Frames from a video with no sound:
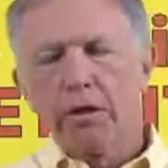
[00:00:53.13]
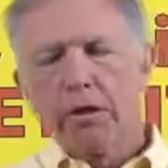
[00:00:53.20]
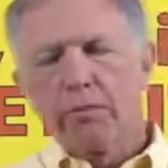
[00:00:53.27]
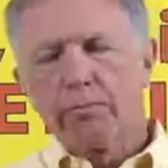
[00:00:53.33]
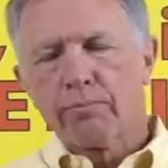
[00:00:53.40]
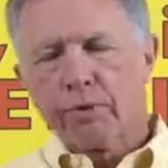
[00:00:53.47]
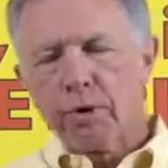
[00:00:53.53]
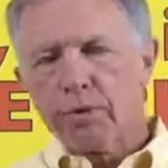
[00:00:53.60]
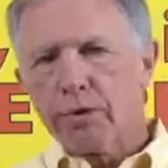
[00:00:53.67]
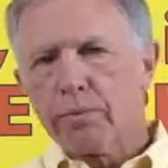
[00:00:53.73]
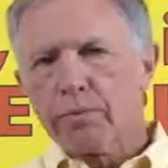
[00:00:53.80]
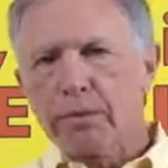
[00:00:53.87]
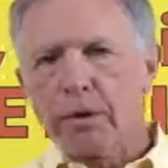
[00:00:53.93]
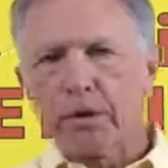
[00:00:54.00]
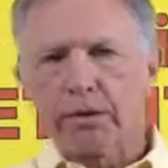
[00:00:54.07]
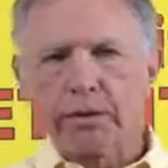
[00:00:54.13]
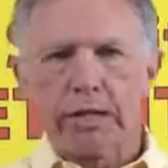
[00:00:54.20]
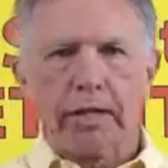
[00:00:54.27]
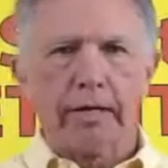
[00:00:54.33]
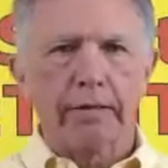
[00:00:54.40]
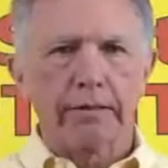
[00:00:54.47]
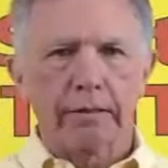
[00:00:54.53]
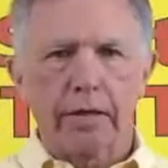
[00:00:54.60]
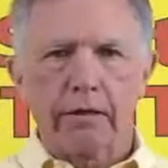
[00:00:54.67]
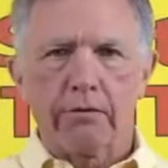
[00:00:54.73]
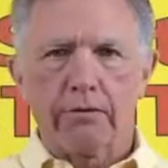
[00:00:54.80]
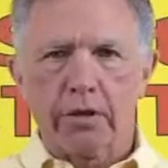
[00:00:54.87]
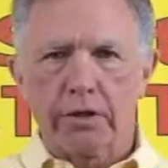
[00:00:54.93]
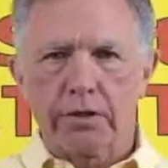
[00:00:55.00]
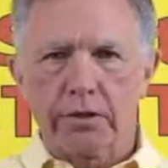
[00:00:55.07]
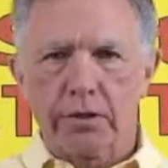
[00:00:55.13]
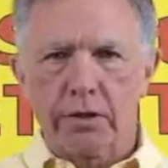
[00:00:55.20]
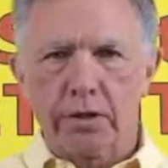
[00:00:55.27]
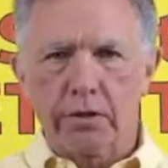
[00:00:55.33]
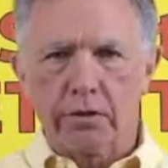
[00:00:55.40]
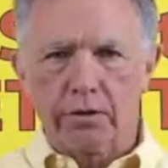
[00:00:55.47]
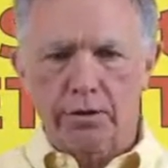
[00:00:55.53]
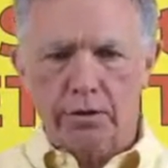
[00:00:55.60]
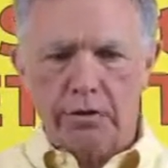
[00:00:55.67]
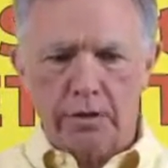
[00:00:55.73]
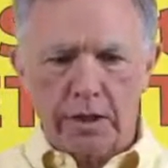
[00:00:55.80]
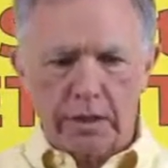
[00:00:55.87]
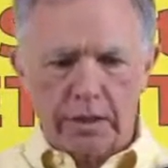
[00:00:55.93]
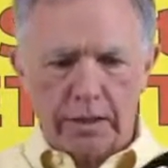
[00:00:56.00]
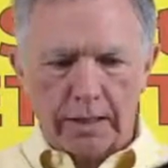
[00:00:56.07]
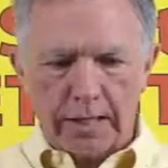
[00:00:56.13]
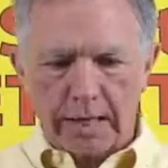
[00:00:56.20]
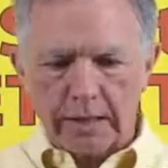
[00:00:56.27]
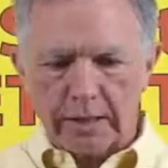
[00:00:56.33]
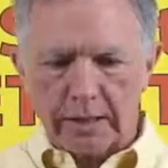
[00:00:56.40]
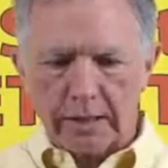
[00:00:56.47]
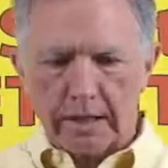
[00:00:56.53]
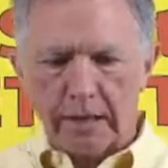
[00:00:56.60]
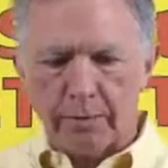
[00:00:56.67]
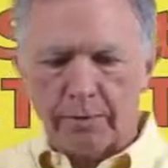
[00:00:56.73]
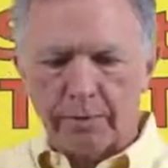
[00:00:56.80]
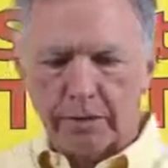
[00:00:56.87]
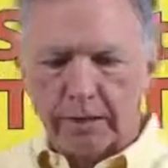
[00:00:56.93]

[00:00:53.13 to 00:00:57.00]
broken parts on it, it's not rusty. You'll just take the gasket out, put the